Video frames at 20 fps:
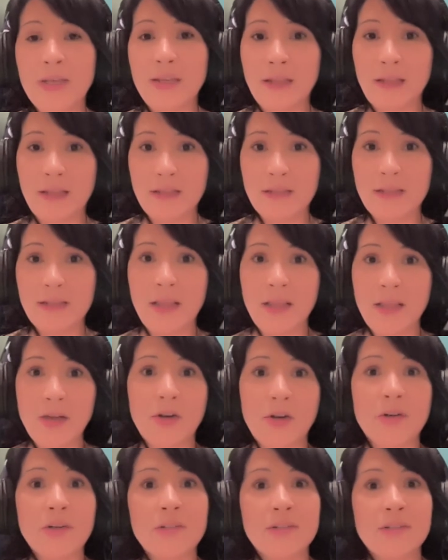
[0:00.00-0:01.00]
It is a
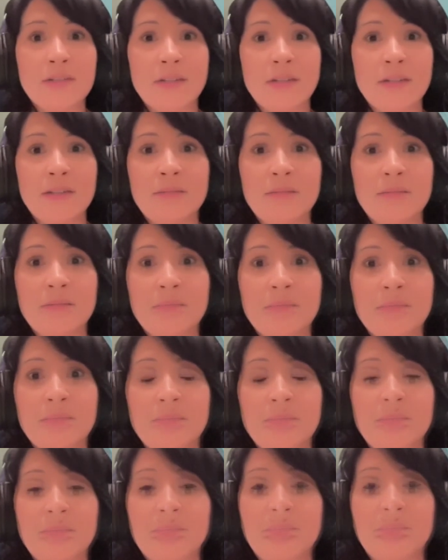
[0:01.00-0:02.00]
currency.
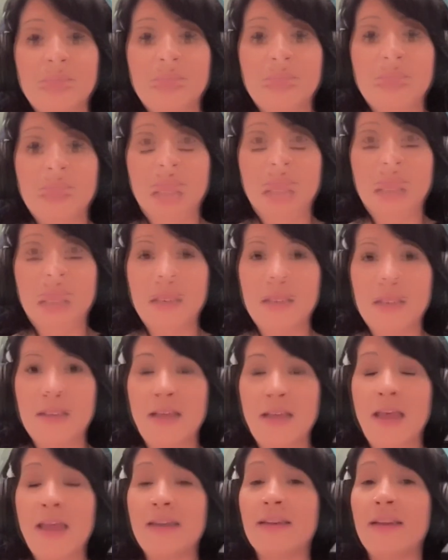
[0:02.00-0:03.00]

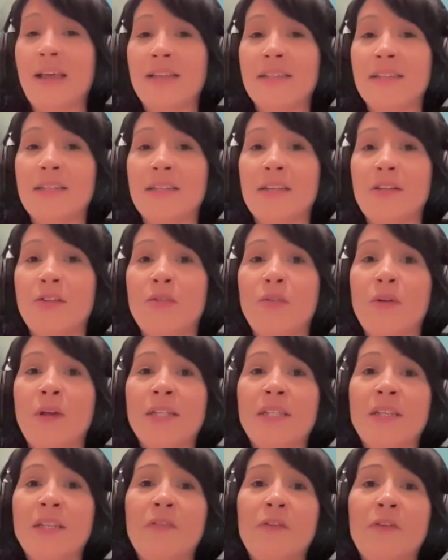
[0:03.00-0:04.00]
And lastly, you
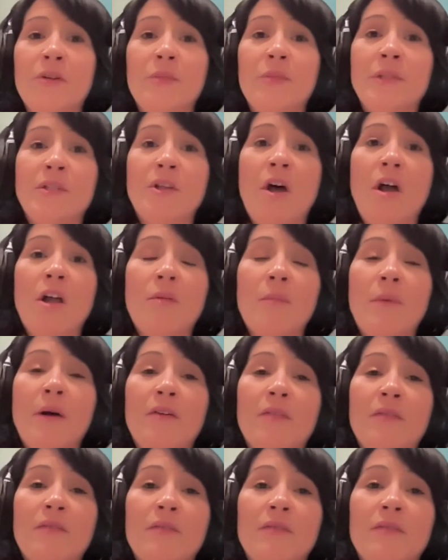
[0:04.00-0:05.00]
guys have heard me talk
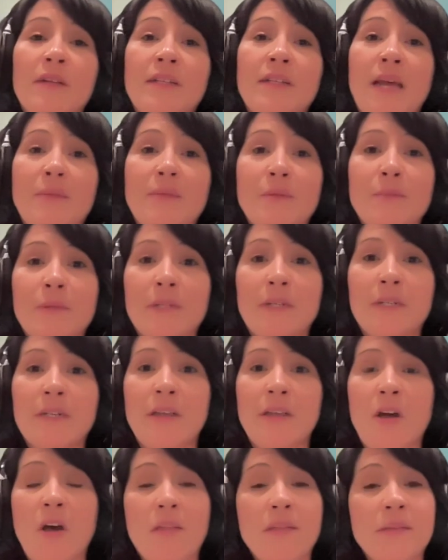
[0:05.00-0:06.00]
about
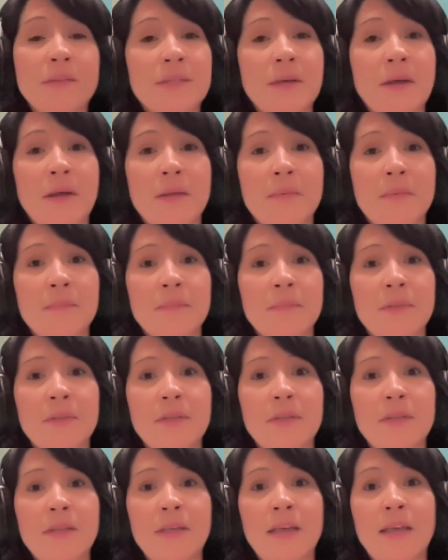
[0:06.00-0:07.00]
adaptability all the time,
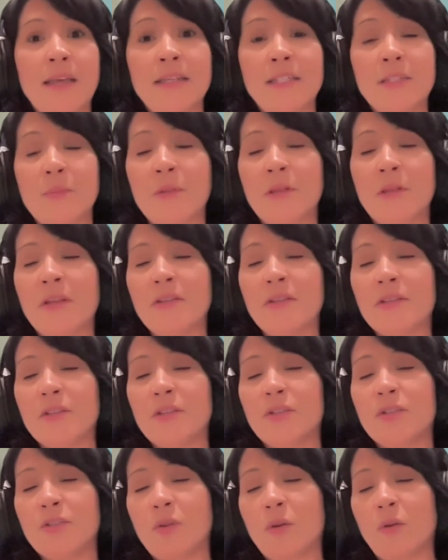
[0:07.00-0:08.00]
and it's because
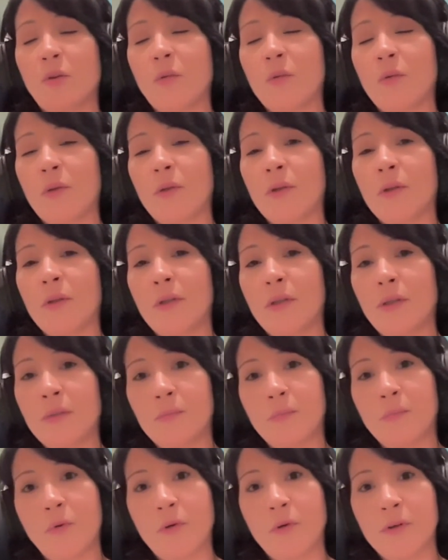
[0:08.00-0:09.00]
it's so
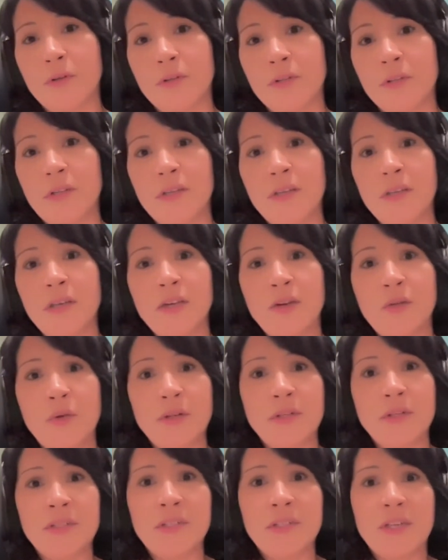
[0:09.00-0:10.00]
important and
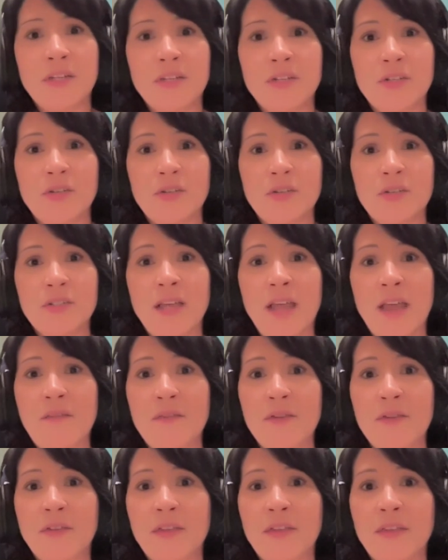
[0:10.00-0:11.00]
quintessential to
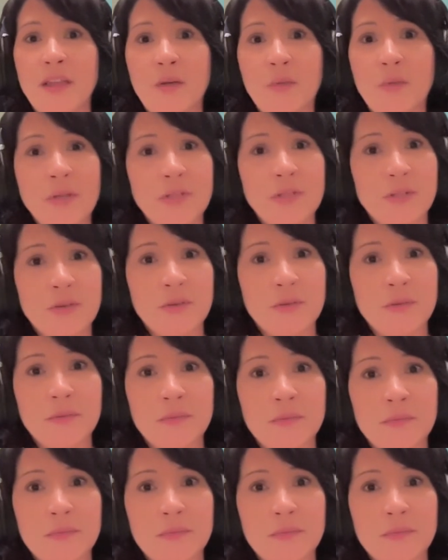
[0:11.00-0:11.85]
everything that we do.